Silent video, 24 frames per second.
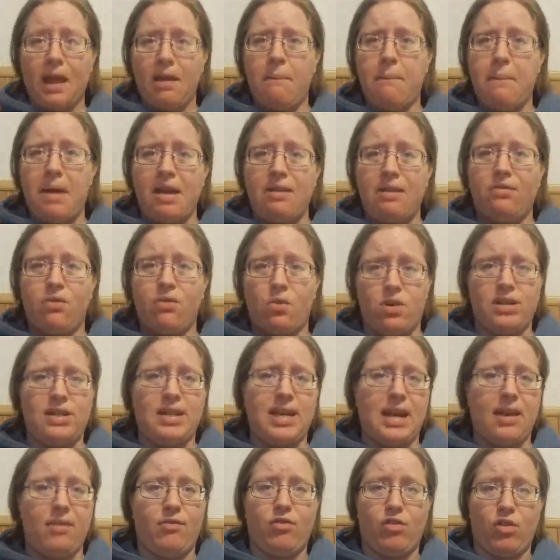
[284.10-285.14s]
My
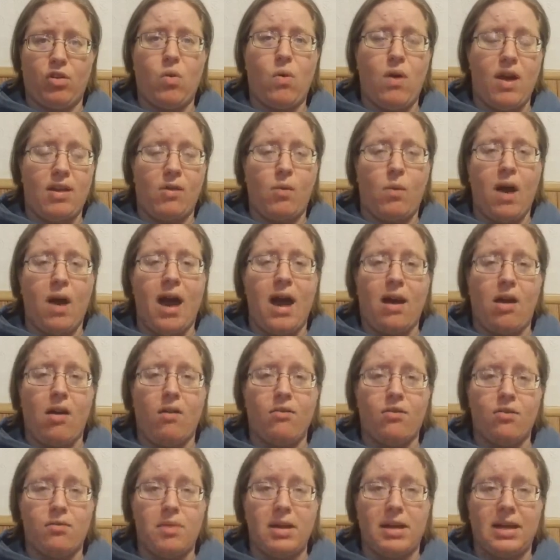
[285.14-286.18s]
forte for quite a while,
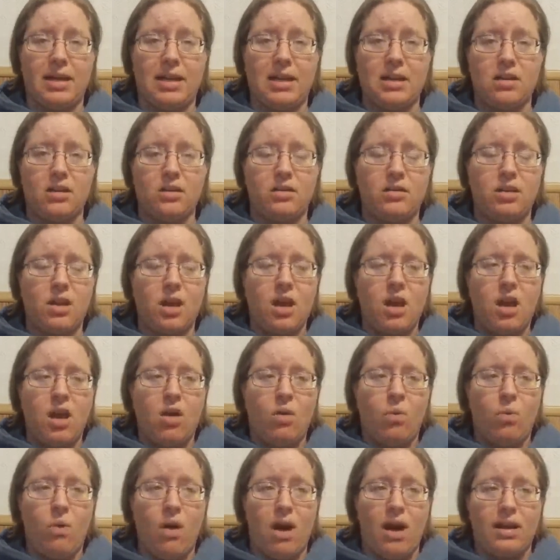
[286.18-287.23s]
for many years,
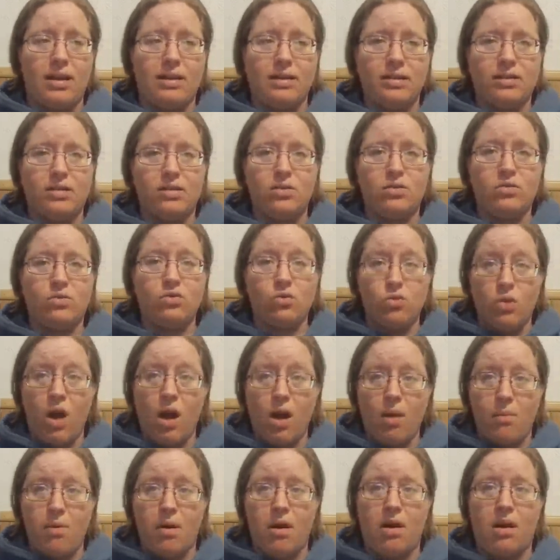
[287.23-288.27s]
was
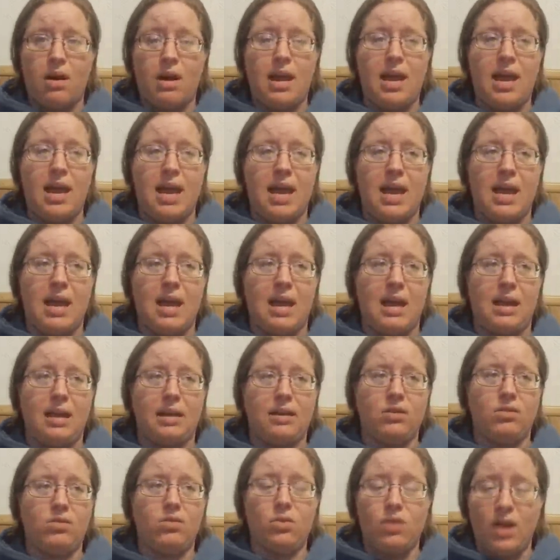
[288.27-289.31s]
trauma
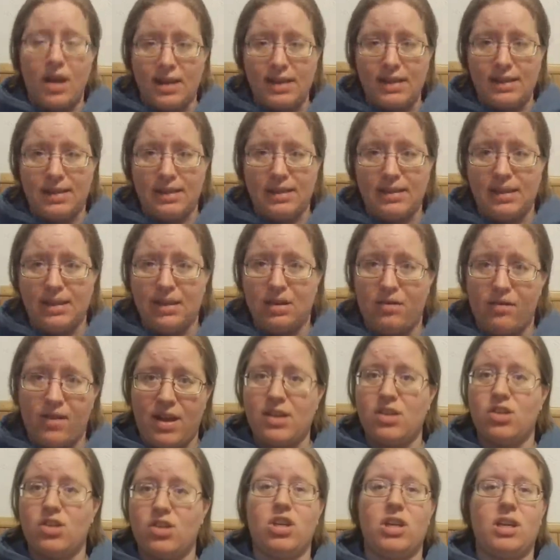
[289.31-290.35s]
and crisis
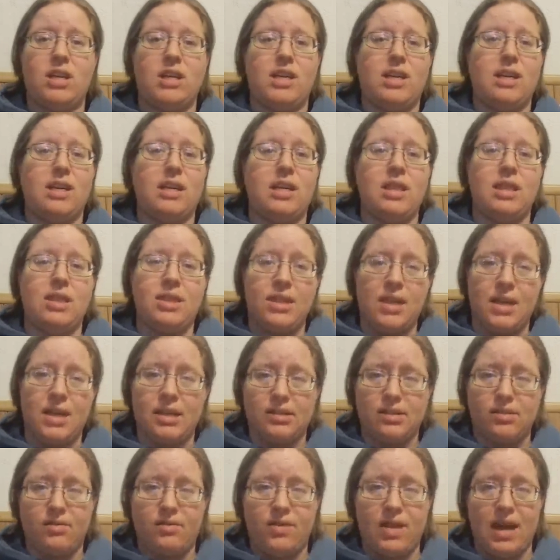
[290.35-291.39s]
intervention and
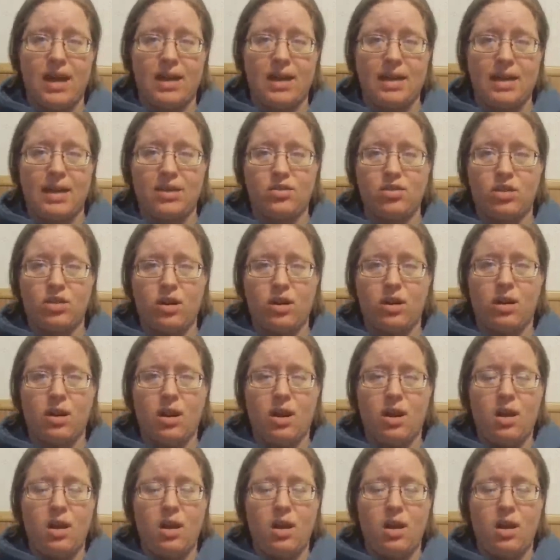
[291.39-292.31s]
things of that nature.